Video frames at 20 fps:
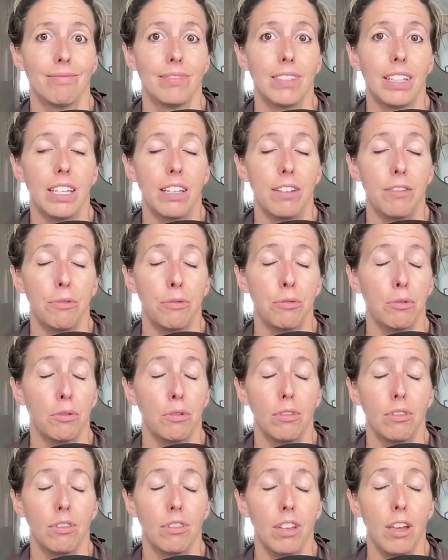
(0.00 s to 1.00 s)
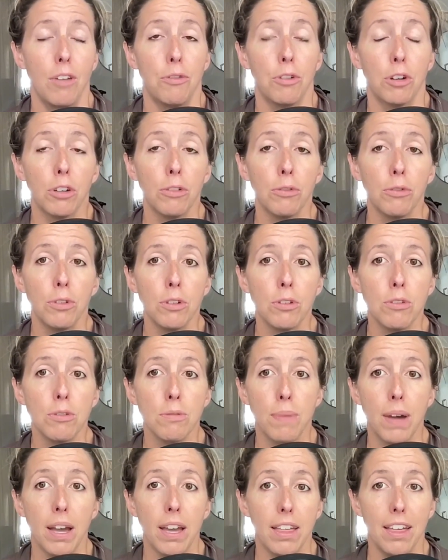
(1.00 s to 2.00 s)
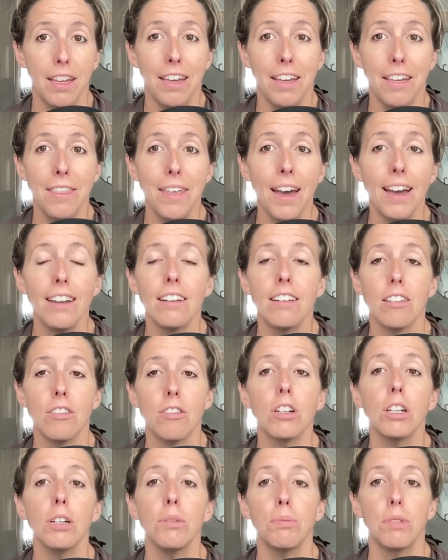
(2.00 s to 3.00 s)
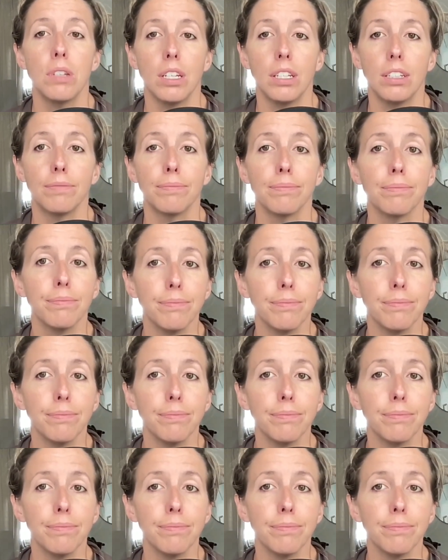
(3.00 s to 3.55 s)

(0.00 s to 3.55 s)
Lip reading: if you're confused by that description,